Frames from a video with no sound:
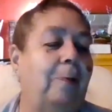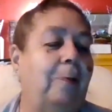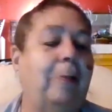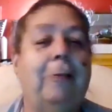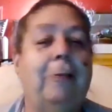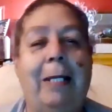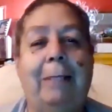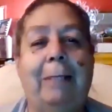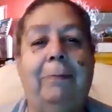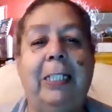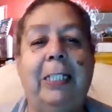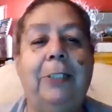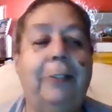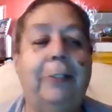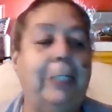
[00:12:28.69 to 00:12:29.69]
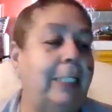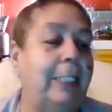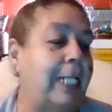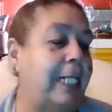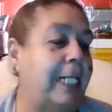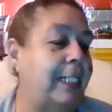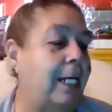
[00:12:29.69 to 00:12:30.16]
We're traveling during the
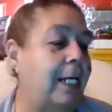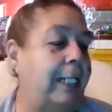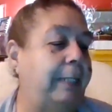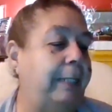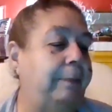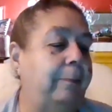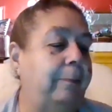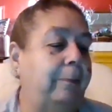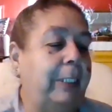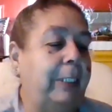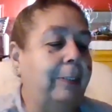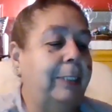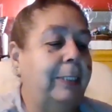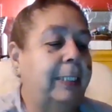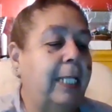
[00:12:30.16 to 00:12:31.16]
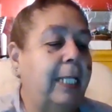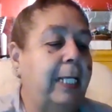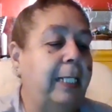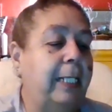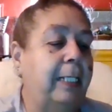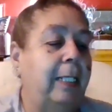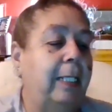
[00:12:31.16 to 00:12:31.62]
daytime when there's
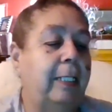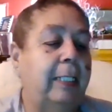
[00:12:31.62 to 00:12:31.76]
sun,